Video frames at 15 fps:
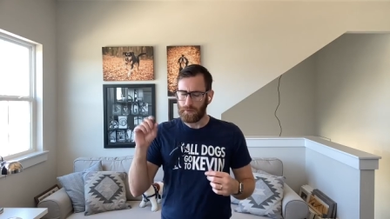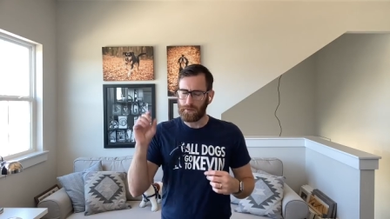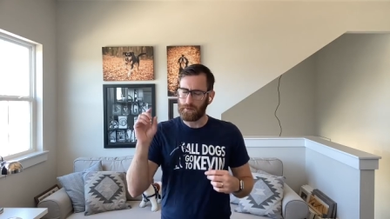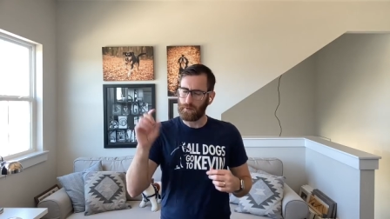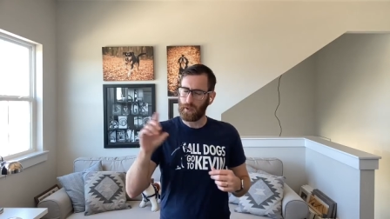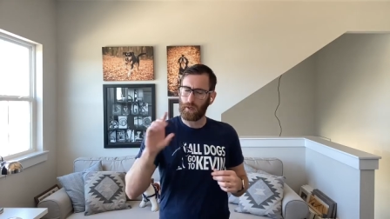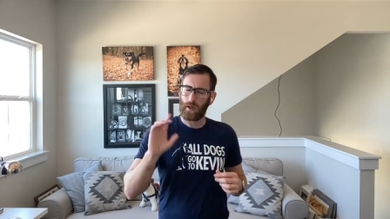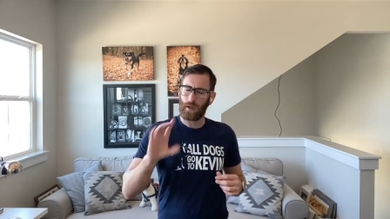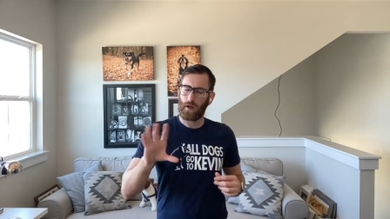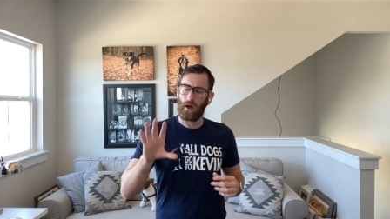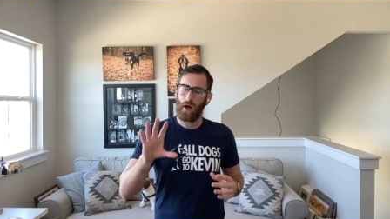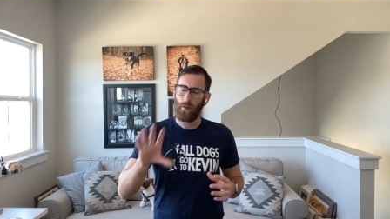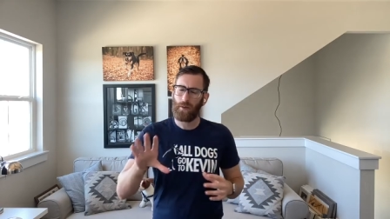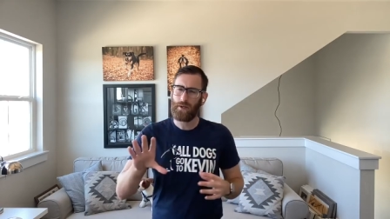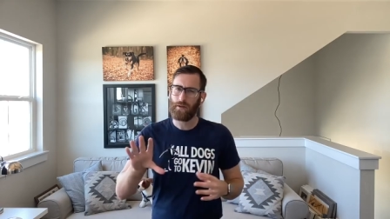there a, a
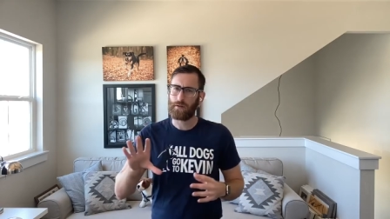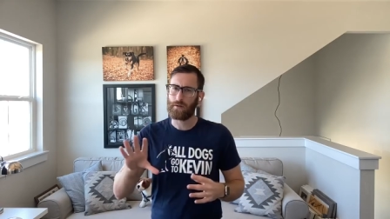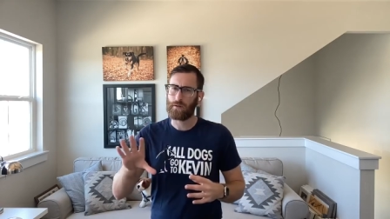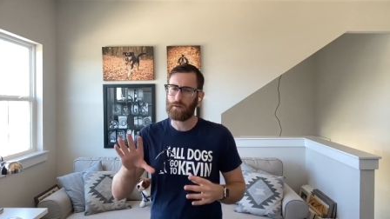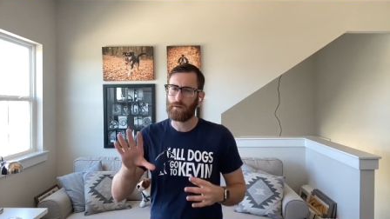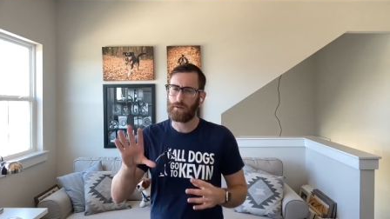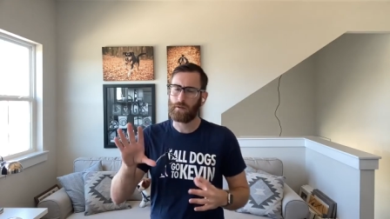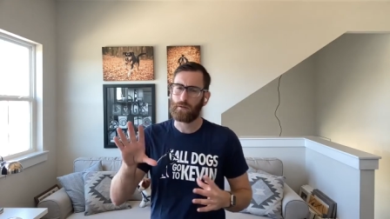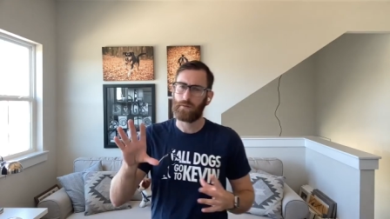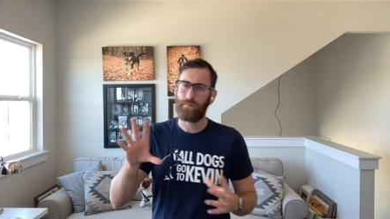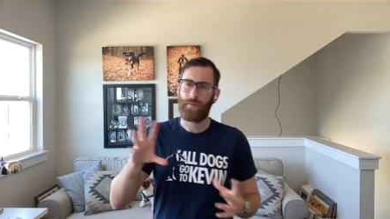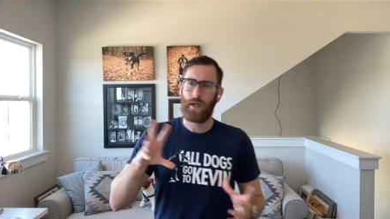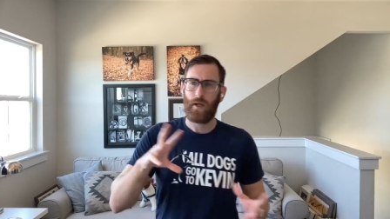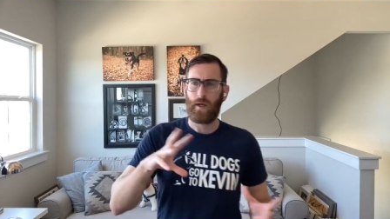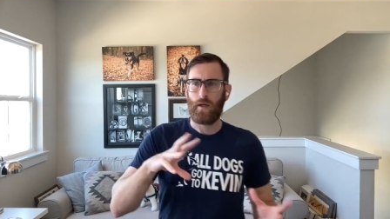common
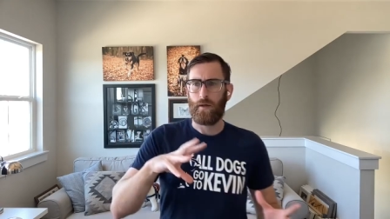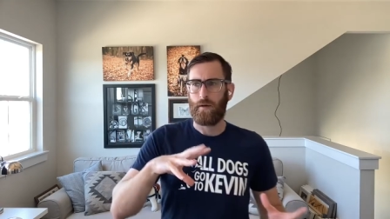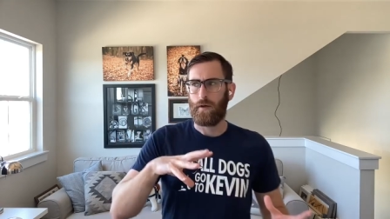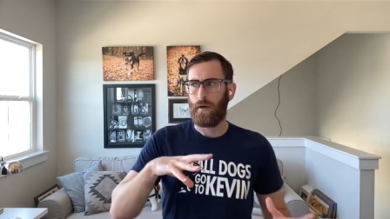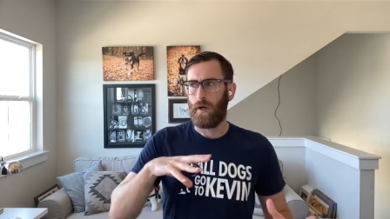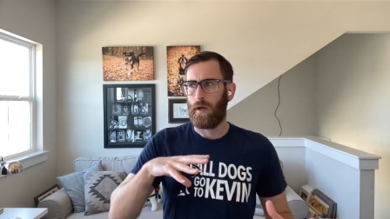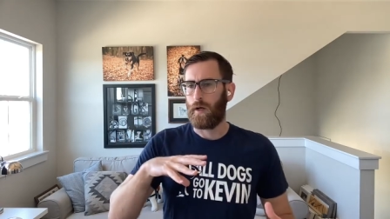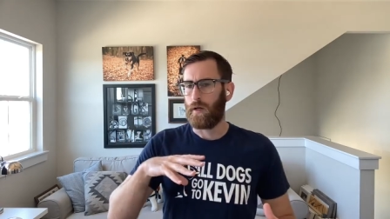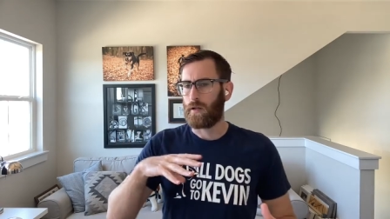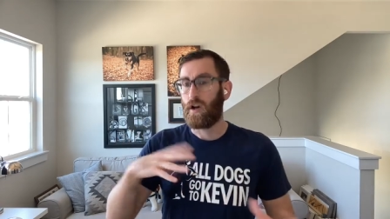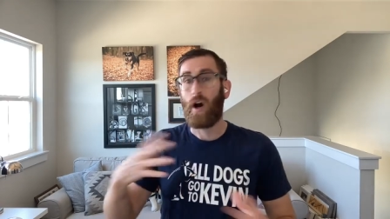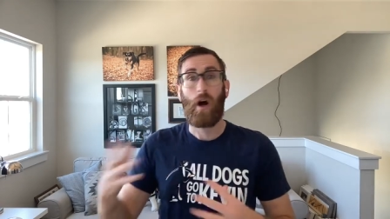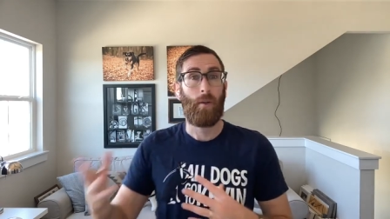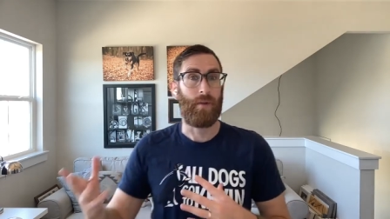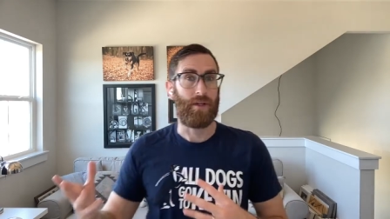uh,
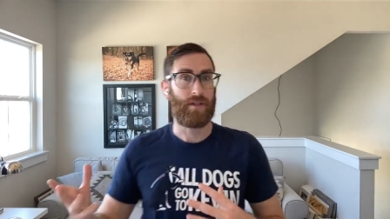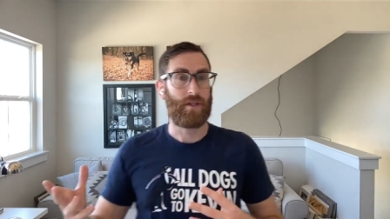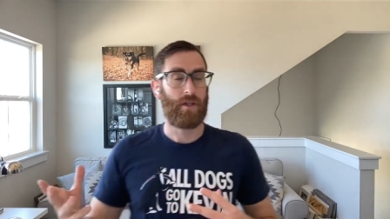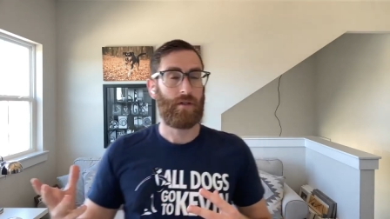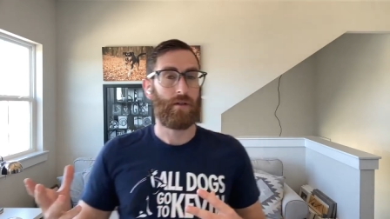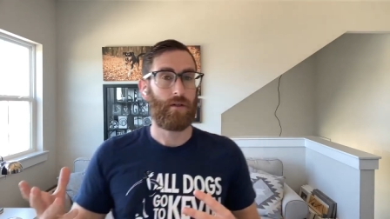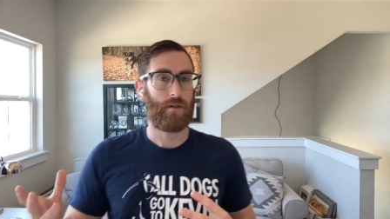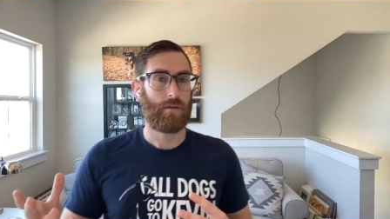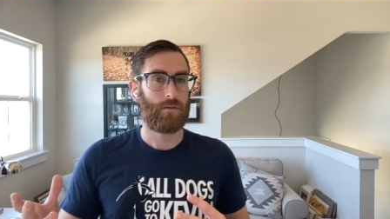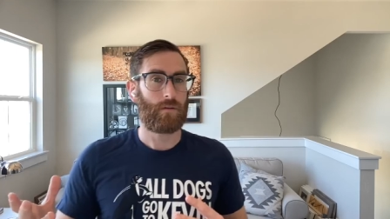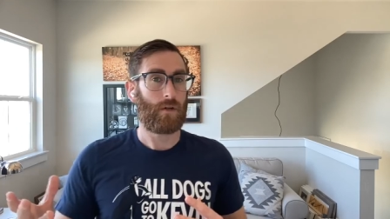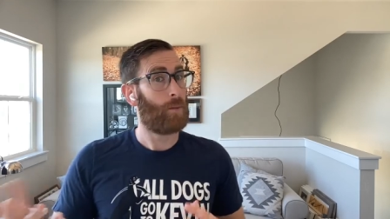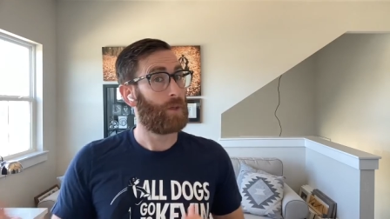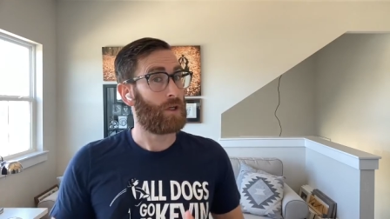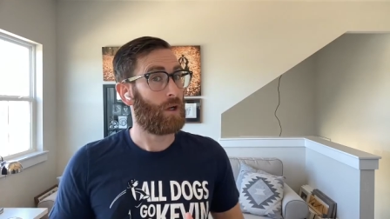comment,
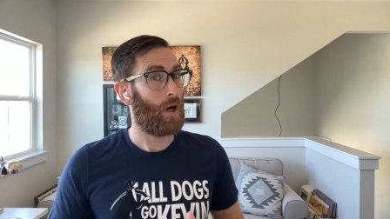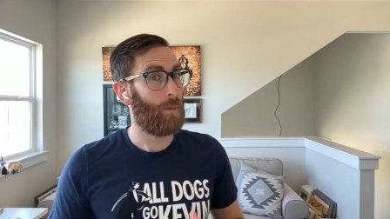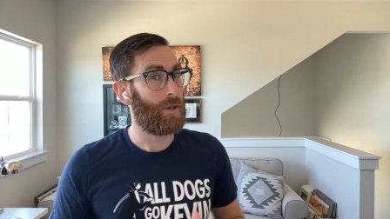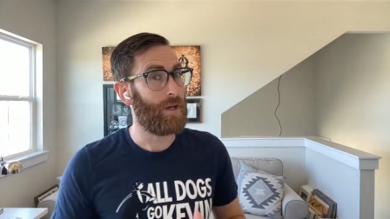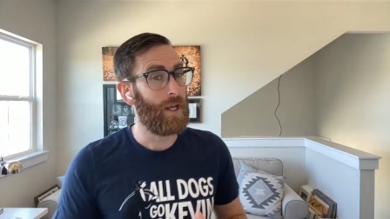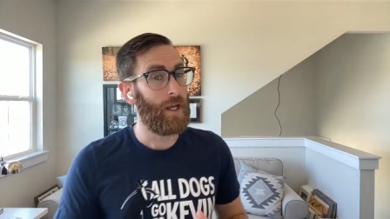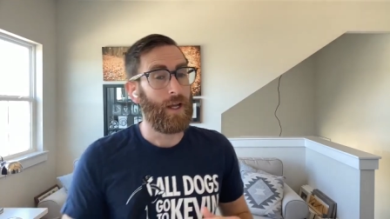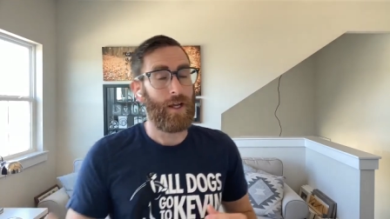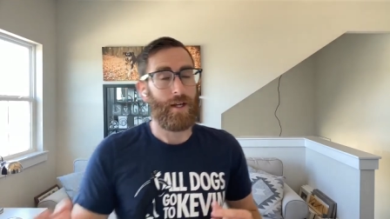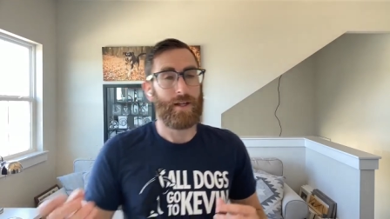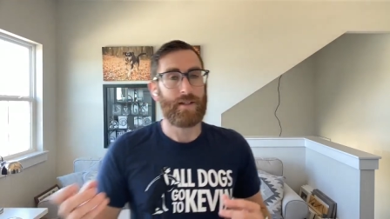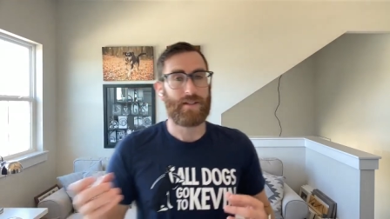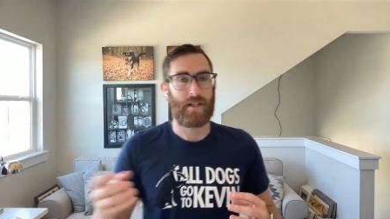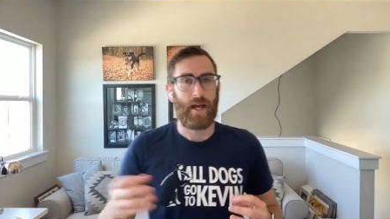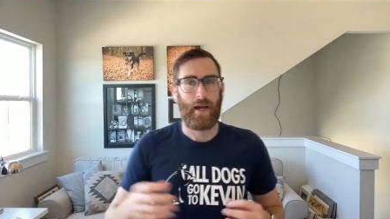common comment
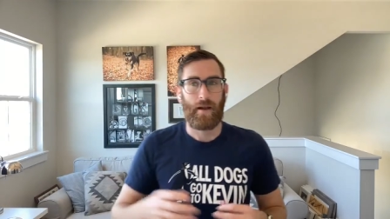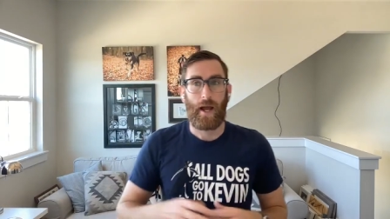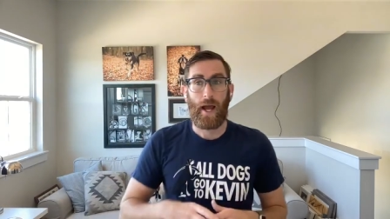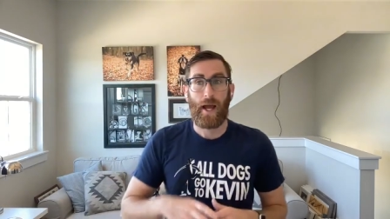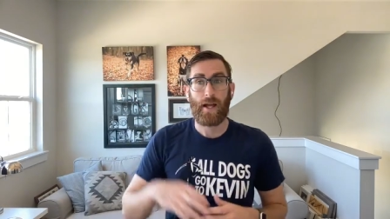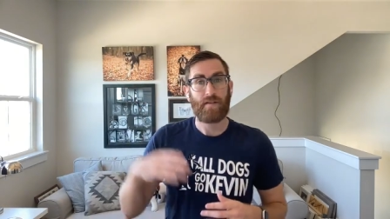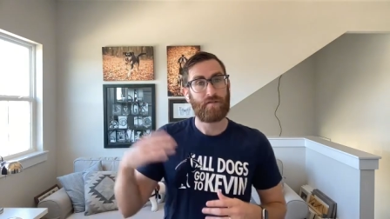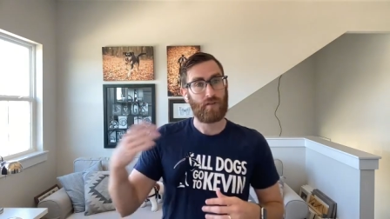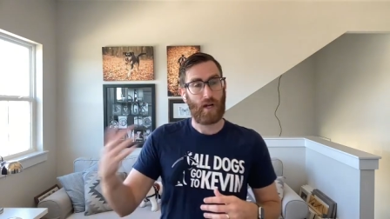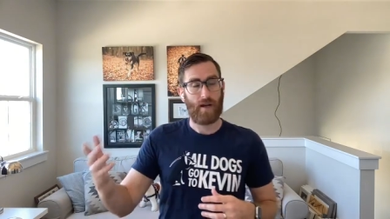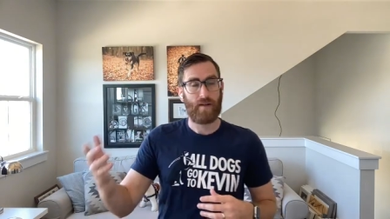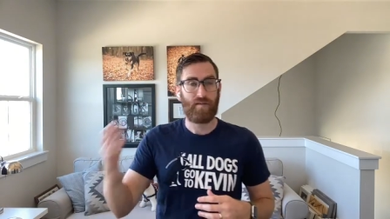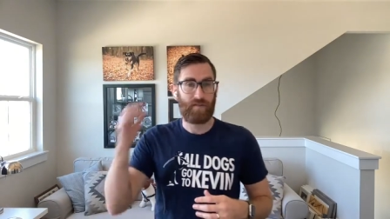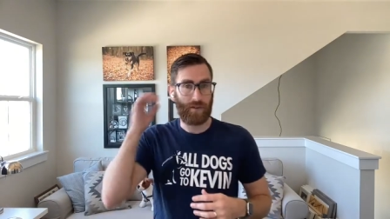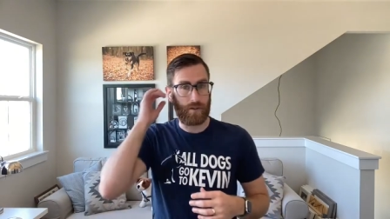is that hey, I've
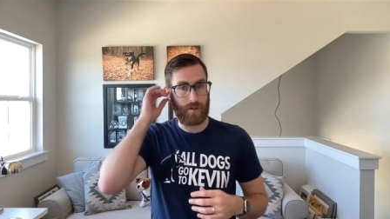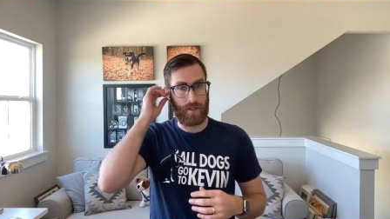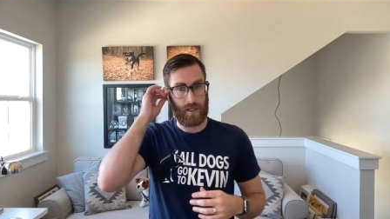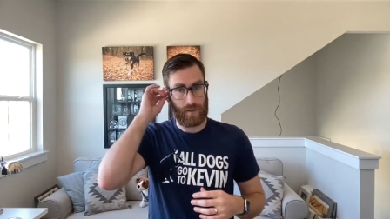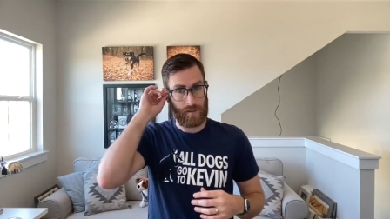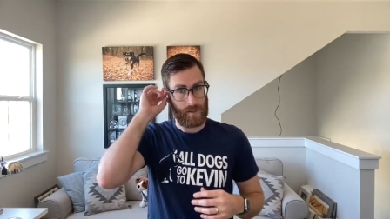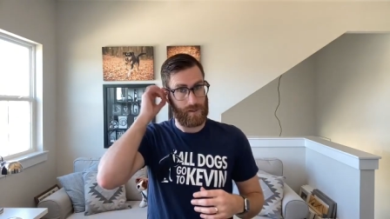tried food